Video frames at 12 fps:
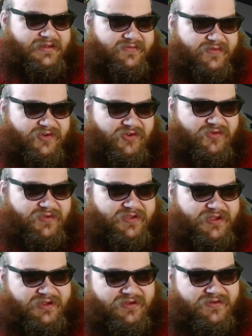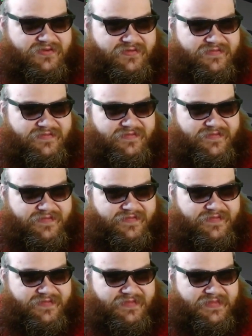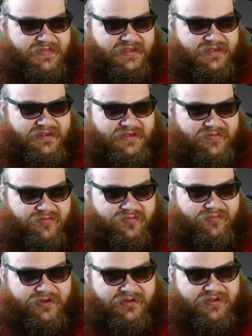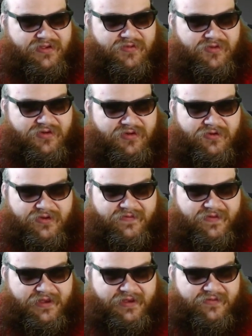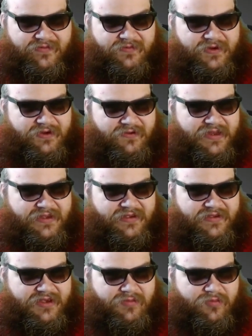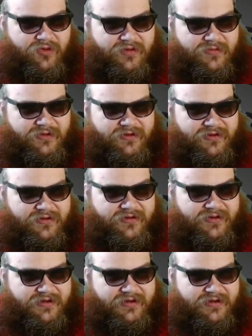the visuals alone bring this up to a 0.5. We do get to see Boimler